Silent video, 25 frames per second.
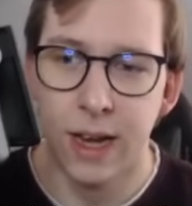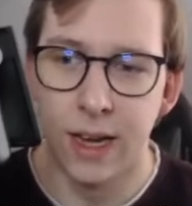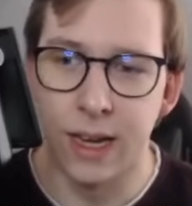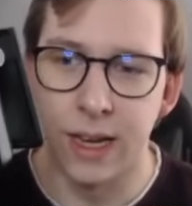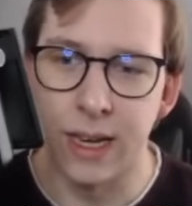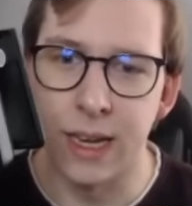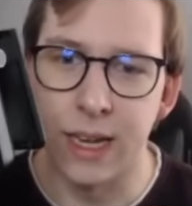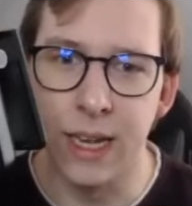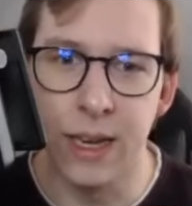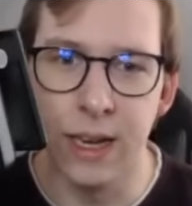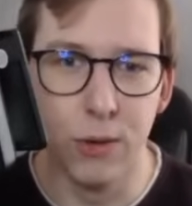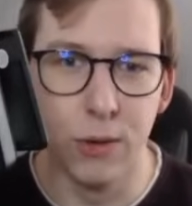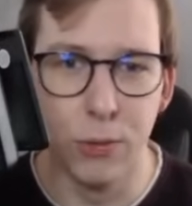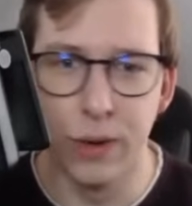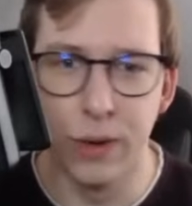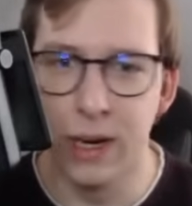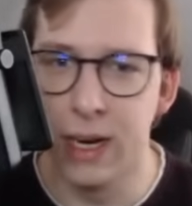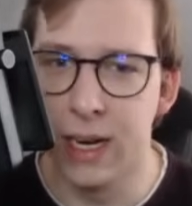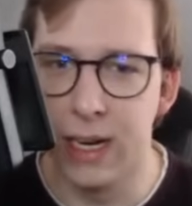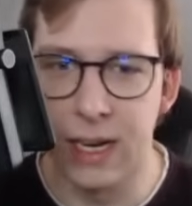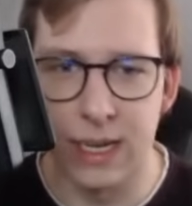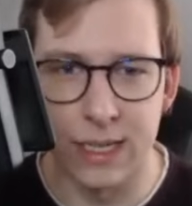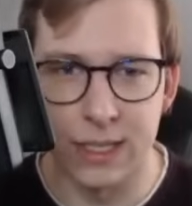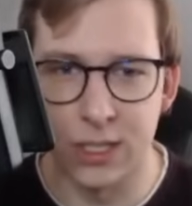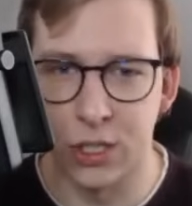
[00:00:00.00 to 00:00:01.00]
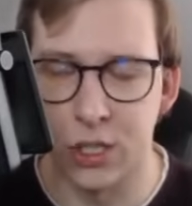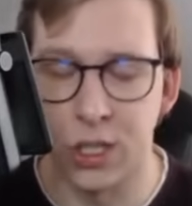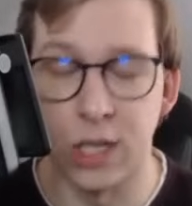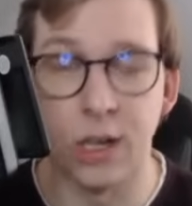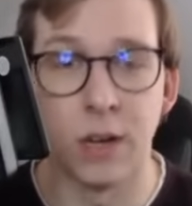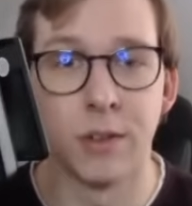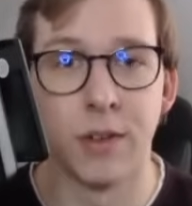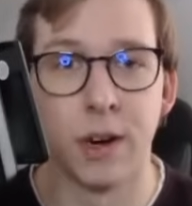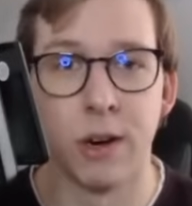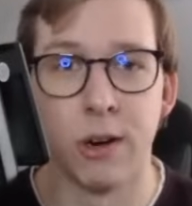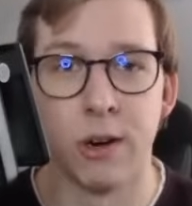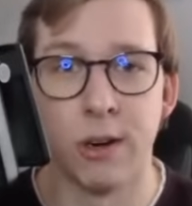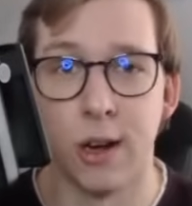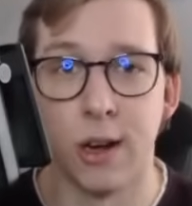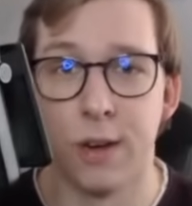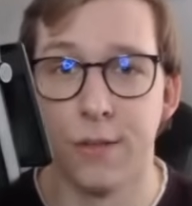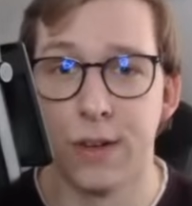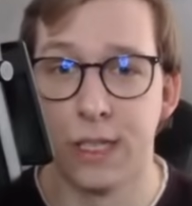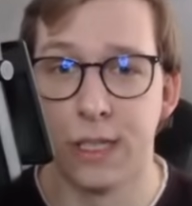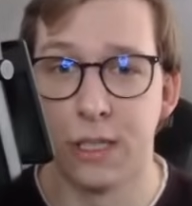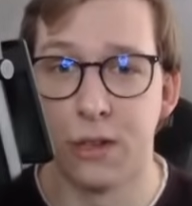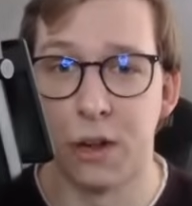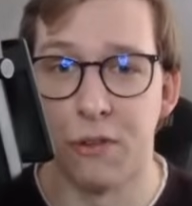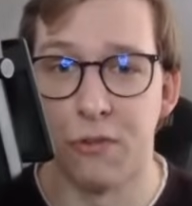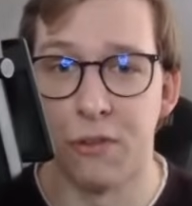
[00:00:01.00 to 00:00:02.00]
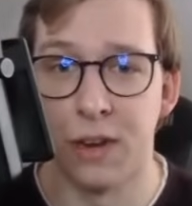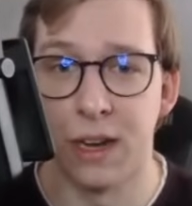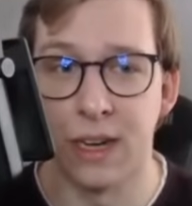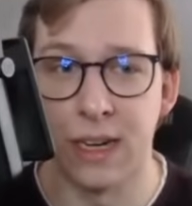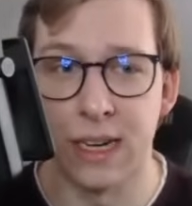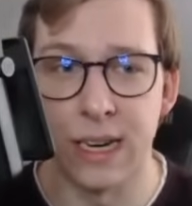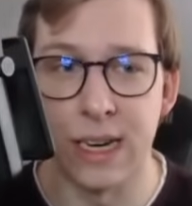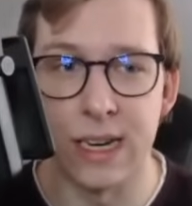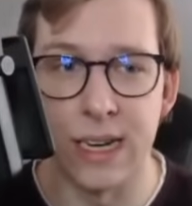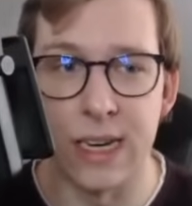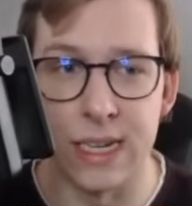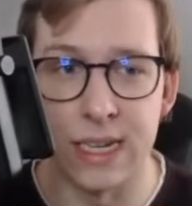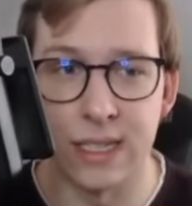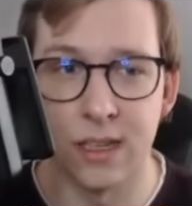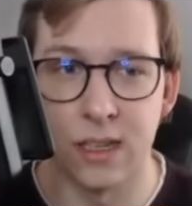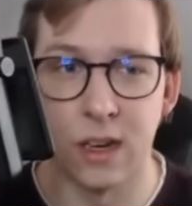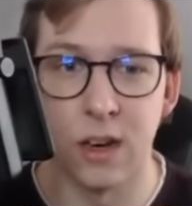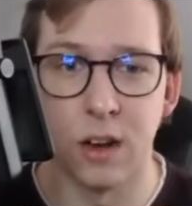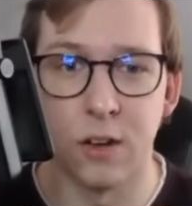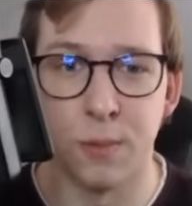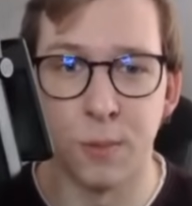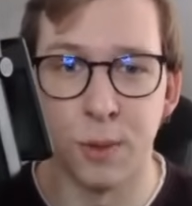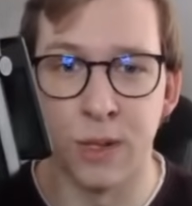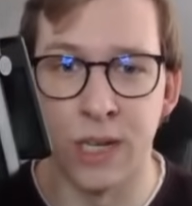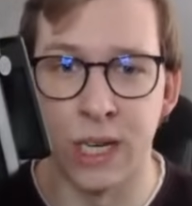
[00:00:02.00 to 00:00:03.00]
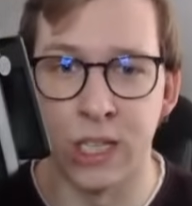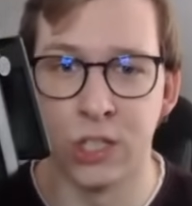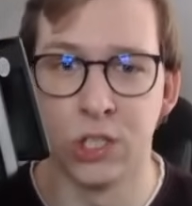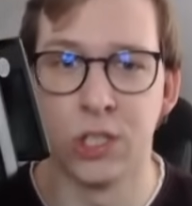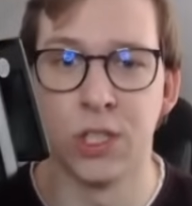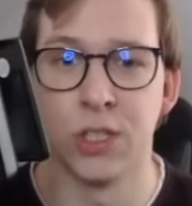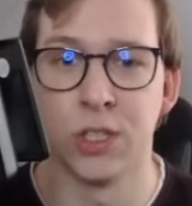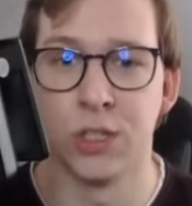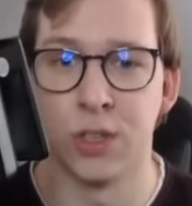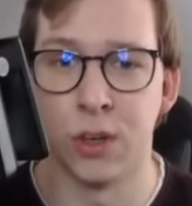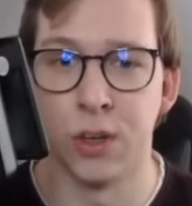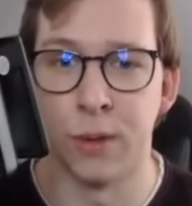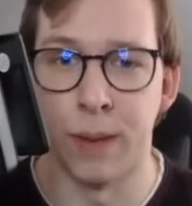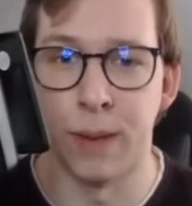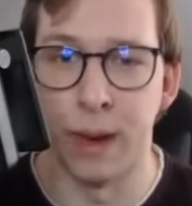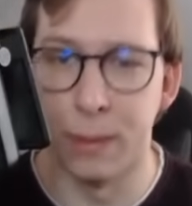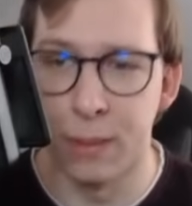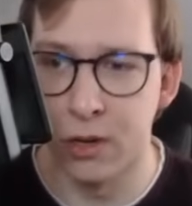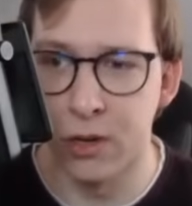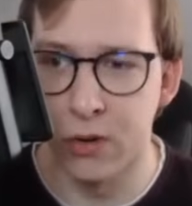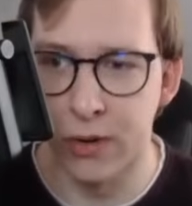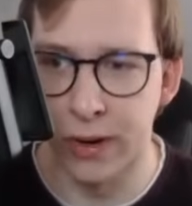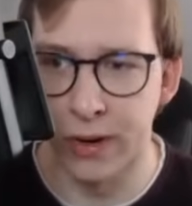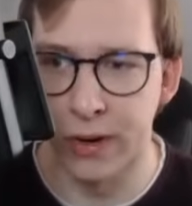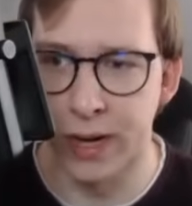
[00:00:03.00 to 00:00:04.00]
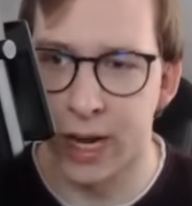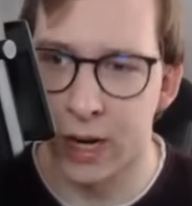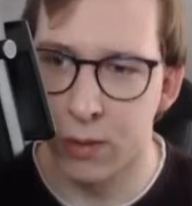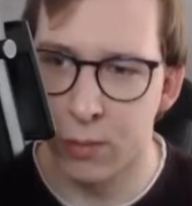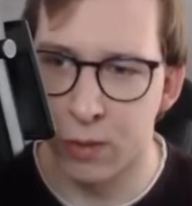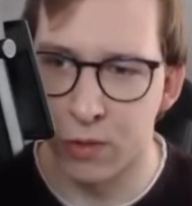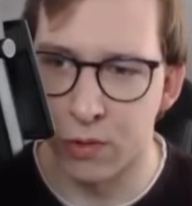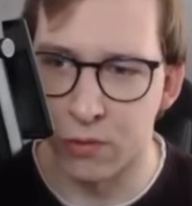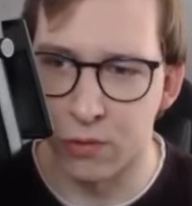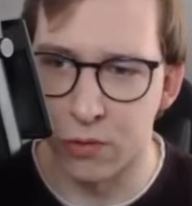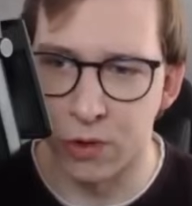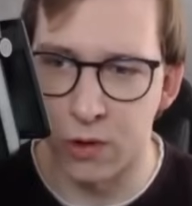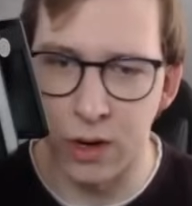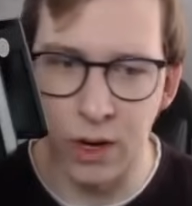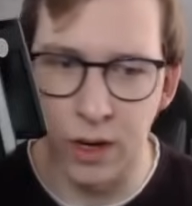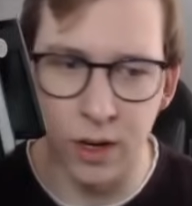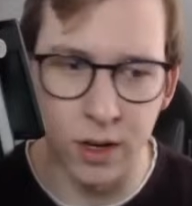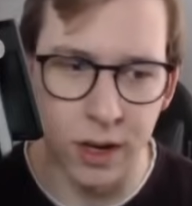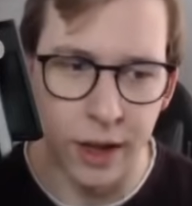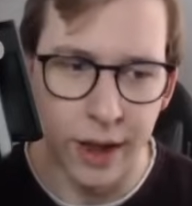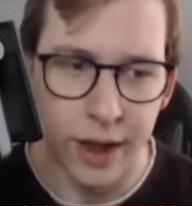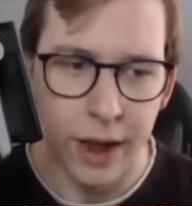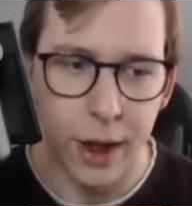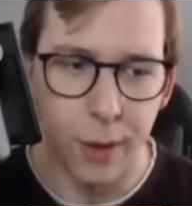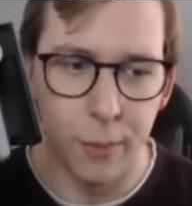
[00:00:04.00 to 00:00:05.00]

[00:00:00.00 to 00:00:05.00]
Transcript: he really likes the Shadow variant of it, so I feel like it has a lot of potential, so maybe try to get one for it.